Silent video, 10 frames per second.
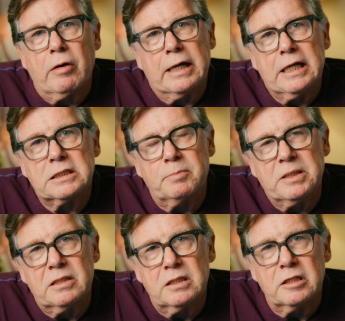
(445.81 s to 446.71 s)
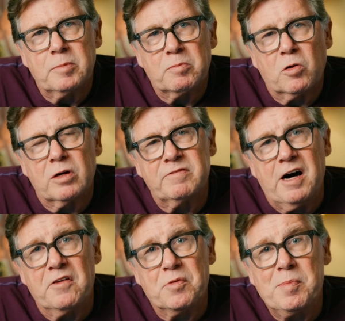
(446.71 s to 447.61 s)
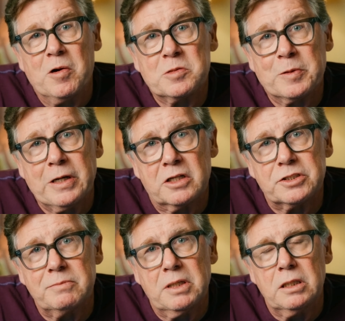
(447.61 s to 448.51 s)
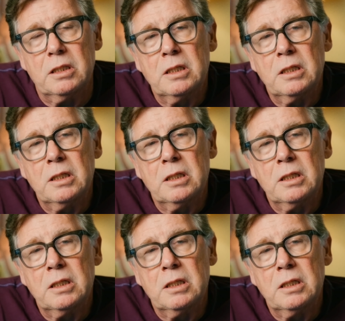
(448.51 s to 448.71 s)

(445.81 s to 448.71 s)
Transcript: I get to be a little bit more involved with post-production, but